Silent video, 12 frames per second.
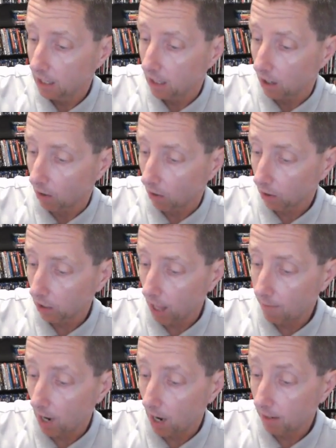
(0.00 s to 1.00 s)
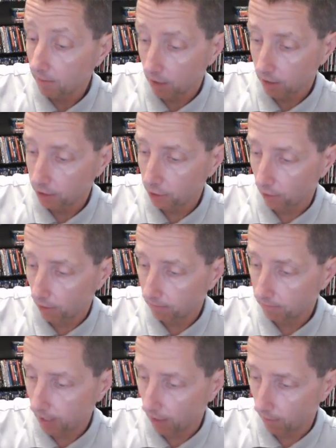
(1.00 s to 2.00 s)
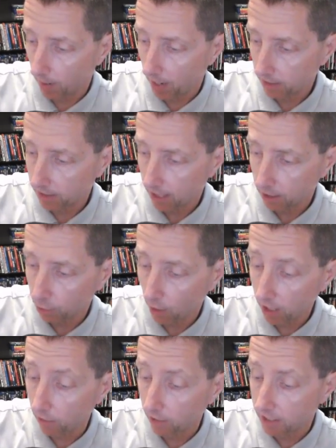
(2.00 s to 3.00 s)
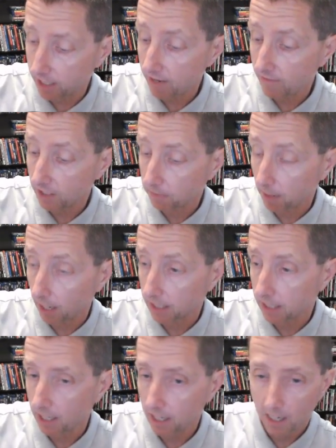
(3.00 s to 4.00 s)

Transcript: or Clabaugh, I'm not sure how to pronounce that. Trailer and a TV spot.